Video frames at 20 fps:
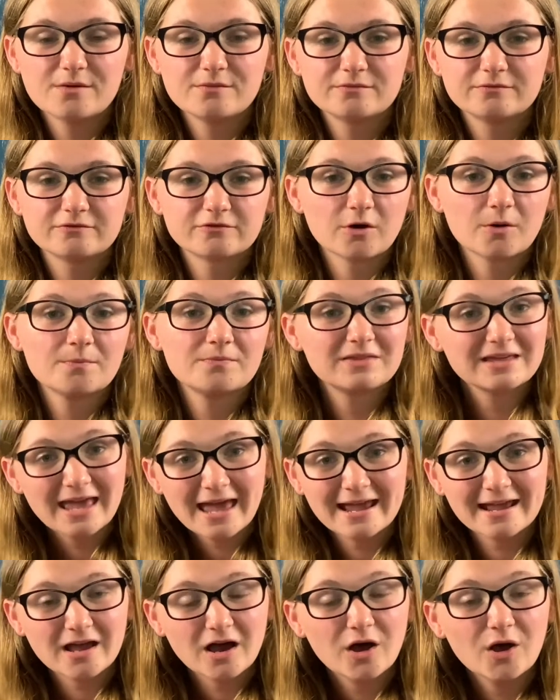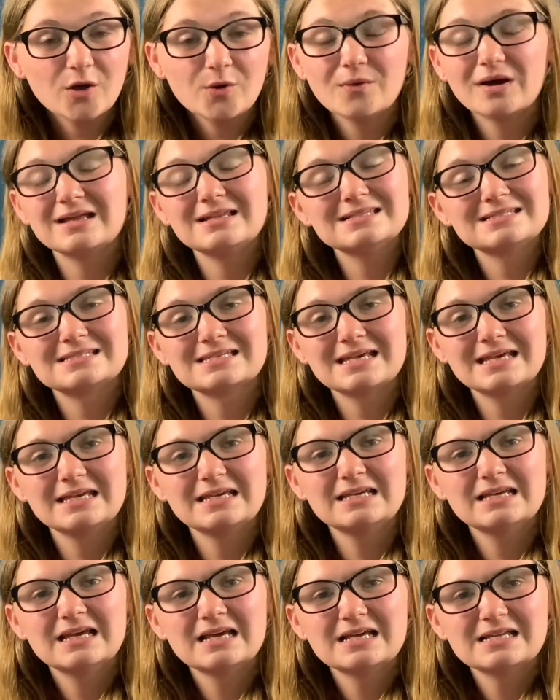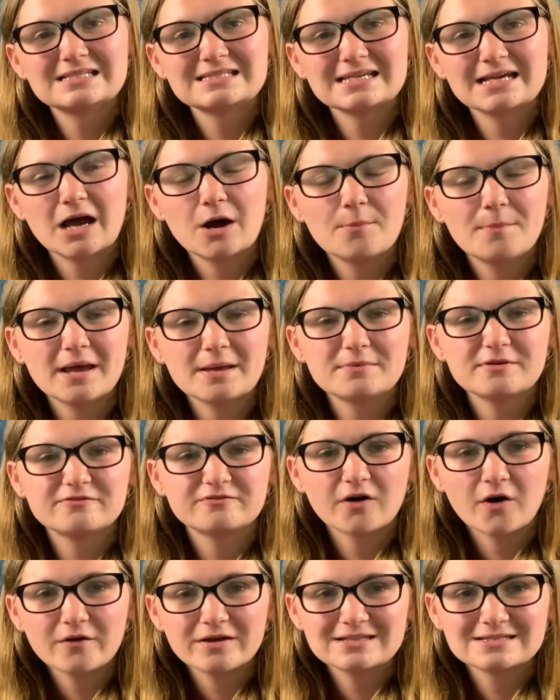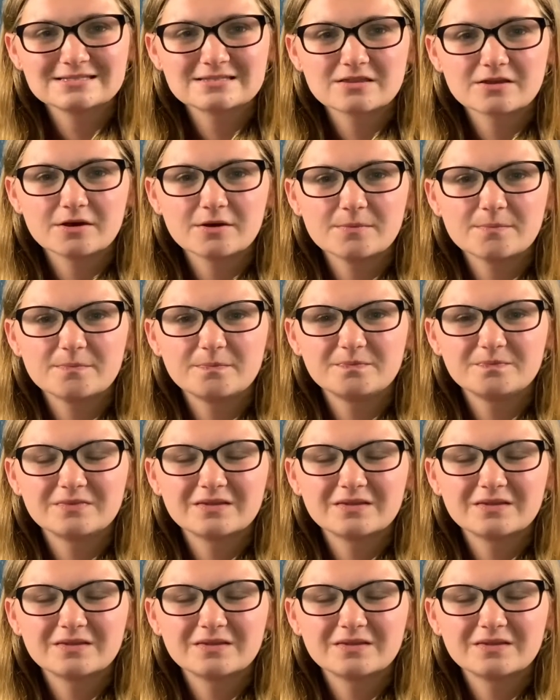from the get-go and see how baby finds them.